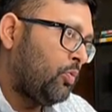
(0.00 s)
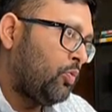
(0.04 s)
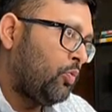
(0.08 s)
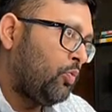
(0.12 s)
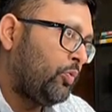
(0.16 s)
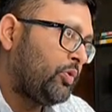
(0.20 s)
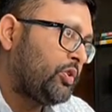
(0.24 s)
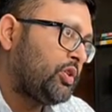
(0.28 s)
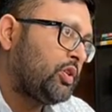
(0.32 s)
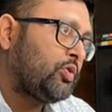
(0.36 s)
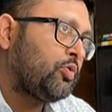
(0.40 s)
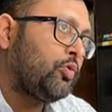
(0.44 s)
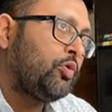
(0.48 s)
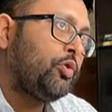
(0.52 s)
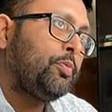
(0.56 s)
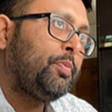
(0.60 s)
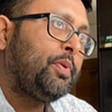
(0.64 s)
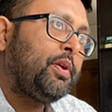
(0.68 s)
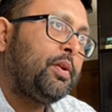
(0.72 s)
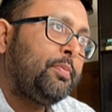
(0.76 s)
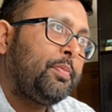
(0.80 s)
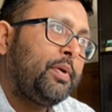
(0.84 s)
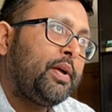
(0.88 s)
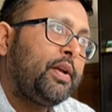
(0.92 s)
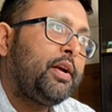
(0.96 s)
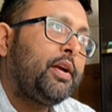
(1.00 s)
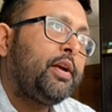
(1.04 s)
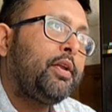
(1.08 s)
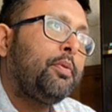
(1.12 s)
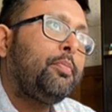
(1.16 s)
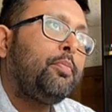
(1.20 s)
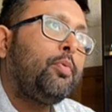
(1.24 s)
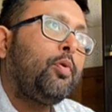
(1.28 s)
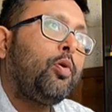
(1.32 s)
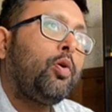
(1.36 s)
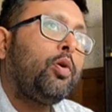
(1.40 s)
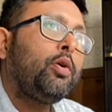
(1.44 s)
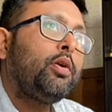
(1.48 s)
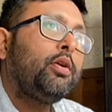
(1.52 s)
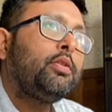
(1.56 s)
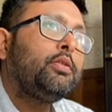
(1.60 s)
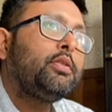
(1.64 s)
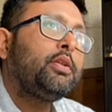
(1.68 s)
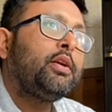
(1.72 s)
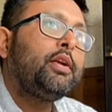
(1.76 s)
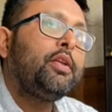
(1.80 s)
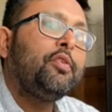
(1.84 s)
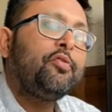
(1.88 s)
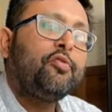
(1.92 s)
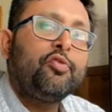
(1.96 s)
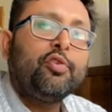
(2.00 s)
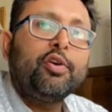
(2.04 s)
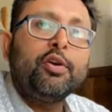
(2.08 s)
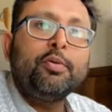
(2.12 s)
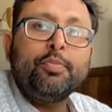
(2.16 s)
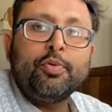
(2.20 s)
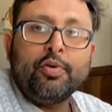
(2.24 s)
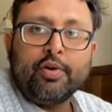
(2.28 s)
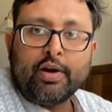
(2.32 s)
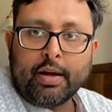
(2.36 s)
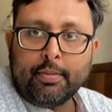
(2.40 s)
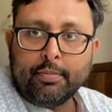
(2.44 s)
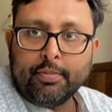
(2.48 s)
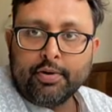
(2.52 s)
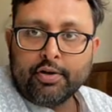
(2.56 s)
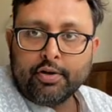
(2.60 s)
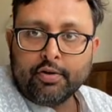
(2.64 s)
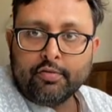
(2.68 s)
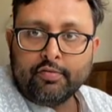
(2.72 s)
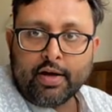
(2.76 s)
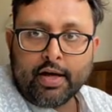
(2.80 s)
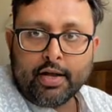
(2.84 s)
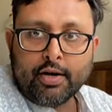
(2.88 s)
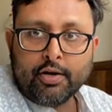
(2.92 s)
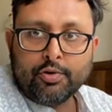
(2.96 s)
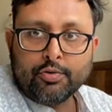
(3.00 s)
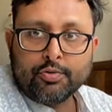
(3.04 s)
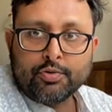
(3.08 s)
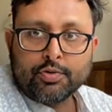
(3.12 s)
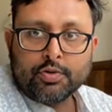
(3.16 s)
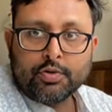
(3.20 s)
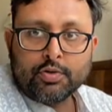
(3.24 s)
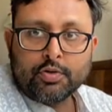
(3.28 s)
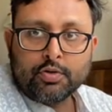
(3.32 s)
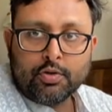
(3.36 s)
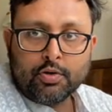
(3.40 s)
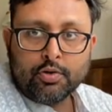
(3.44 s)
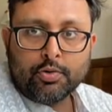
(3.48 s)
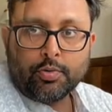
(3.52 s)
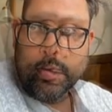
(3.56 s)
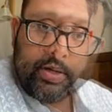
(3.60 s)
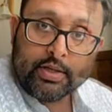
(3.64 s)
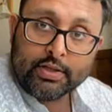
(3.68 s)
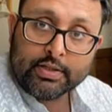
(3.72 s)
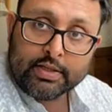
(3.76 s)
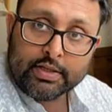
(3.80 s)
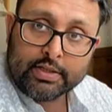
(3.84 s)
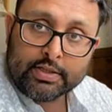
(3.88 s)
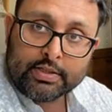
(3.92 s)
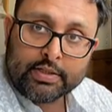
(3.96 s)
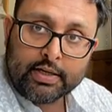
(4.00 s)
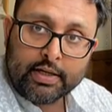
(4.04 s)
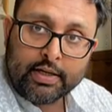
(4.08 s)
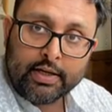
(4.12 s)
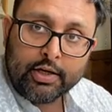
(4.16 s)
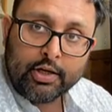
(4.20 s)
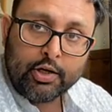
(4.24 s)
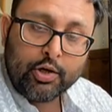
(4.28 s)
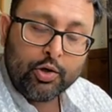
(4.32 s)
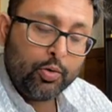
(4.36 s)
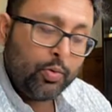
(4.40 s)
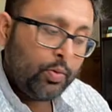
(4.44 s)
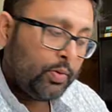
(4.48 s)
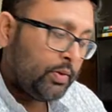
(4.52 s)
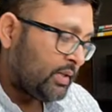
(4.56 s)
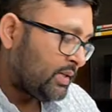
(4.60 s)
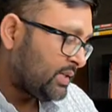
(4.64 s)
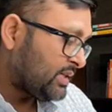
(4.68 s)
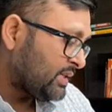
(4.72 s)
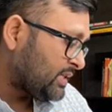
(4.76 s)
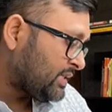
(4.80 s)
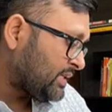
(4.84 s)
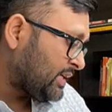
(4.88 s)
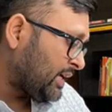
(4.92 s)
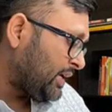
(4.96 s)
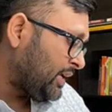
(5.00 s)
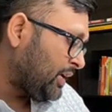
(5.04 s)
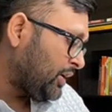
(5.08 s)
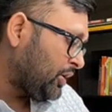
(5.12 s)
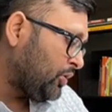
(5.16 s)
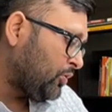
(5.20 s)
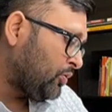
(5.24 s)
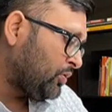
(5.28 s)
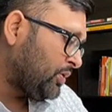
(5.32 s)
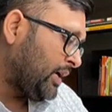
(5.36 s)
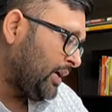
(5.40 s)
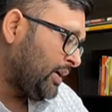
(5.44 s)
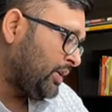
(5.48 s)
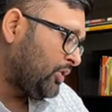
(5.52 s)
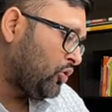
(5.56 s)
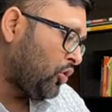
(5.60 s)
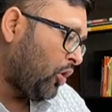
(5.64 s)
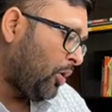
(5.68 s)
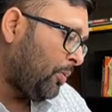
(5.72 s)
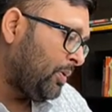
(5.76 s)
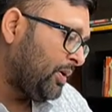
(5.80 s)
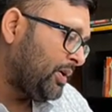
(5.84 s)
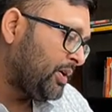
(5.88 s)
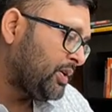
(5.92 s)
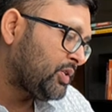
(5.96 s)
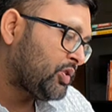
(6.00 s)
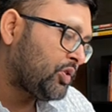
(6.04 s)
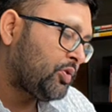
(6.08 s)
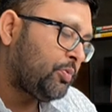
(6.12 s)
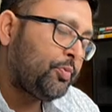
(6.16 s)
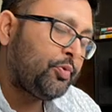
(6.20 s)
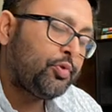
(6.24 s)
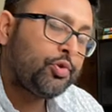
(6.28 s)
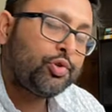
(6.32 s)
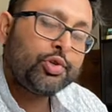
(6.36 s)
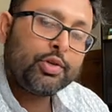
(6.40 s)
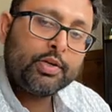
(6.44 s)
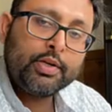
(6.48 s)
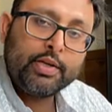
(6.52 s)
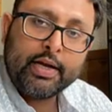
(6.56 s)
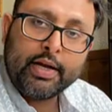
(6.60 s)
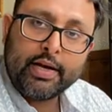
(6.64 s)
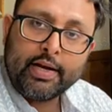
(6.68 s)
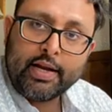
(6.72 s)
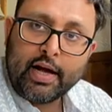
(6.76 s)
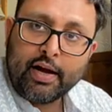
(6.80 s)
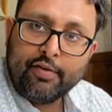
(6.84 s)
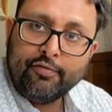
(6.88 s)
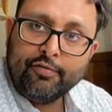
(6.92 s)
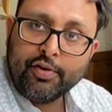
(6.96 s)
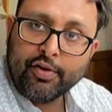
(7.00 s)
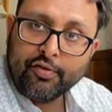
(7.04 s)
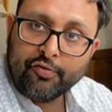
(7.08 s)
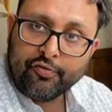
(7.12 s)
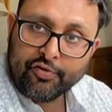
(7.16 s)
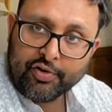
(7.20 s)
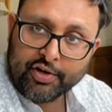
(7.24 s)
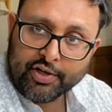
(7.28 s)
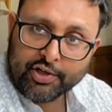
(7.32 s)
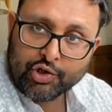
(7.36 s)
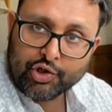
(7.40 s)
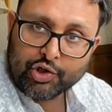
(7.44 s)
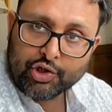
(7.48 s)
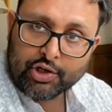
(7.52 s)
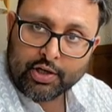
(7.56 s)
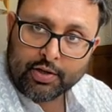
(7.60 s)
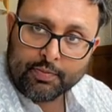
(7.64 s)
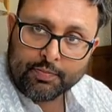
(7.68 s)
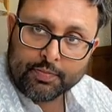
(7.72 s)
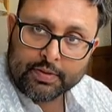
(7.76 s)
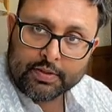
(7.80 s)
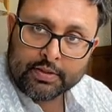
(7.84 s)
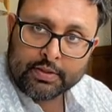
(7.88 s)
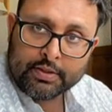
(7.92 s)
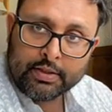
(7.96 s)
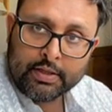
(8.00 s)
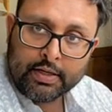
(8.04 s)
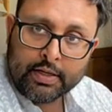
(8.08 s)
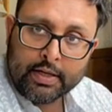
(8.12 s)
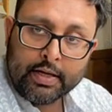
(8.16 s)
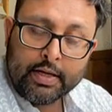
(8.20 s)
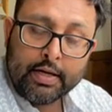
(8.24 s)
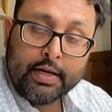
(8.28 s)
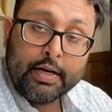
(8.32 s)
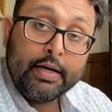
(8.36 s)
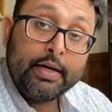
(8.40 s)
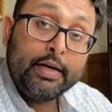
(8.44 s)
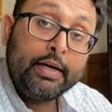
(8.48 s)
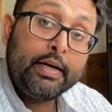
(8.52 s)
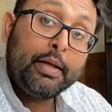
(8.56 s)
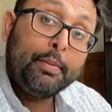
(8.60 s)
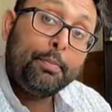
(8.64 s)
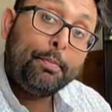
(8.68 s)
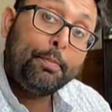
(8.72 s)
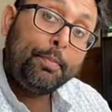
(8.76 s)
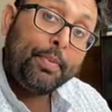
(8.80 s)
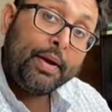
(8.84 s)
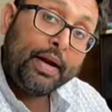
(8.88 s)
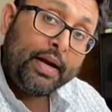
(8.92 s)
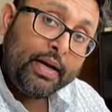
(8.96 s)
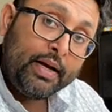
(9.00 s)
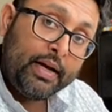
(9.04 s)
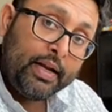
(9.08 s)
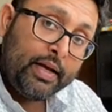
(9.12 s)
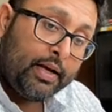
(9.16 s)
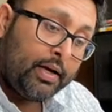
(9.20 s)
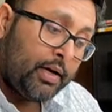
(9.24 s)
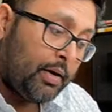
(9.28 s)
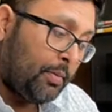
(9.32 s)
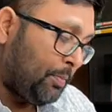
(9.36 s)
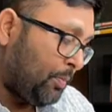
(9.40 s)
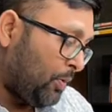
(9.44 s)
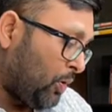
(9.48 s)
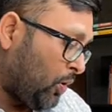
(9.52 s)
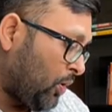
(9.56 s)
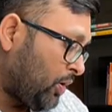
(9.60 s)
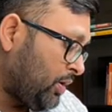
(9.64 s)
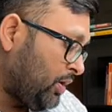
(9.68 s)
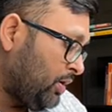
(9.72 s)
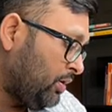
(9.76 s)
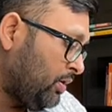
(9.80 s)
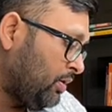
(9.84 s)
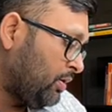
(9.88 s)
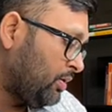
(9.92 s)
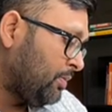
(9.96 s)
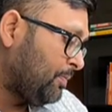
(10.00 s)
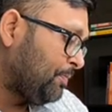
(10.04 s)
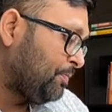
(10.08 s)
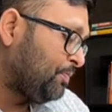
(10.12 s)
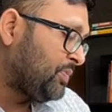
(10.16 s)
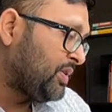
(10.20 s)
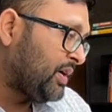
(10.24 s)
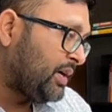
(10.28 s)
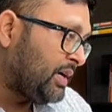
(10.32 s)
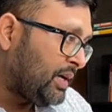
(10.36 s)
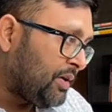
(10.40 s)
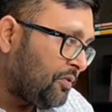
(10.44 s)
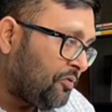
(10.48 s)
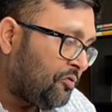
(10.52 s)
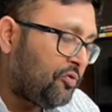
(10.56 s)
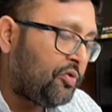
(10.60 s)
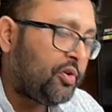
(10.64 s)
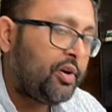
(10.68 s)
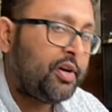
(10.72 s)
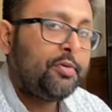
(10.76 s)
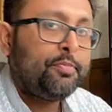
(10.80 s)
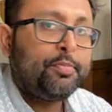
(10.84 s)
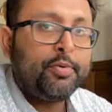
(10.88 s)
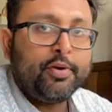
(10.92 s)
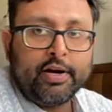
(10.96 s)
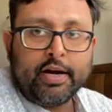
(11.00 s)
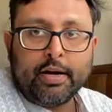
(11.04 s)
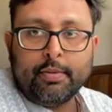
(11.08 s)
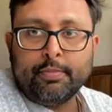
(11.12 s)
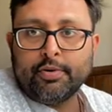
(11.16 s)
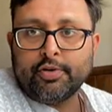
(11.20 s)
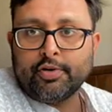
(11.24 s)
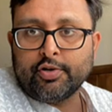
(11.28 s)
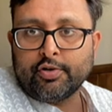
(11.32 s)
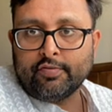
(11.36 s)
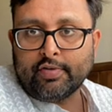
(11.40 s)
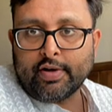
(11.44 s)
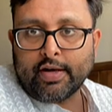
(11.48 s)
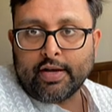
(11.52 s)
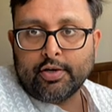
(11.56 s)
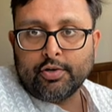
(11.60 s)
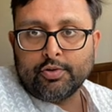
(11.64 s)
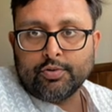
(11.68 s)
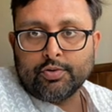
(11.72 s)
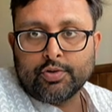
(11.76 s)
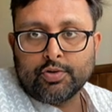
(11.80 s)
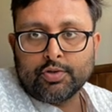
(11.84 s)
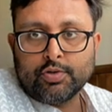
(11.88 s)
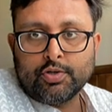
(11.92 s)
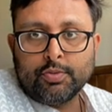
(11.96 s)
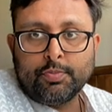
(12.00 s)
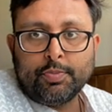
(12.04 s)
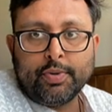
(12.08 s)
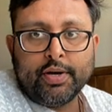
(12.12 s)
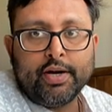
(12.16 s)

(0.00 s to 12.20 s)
which is going to be dependent upon the different parameter values. So what is this telling you? This is telling you that normal distribution can have different shapes depending upon the different parameter values,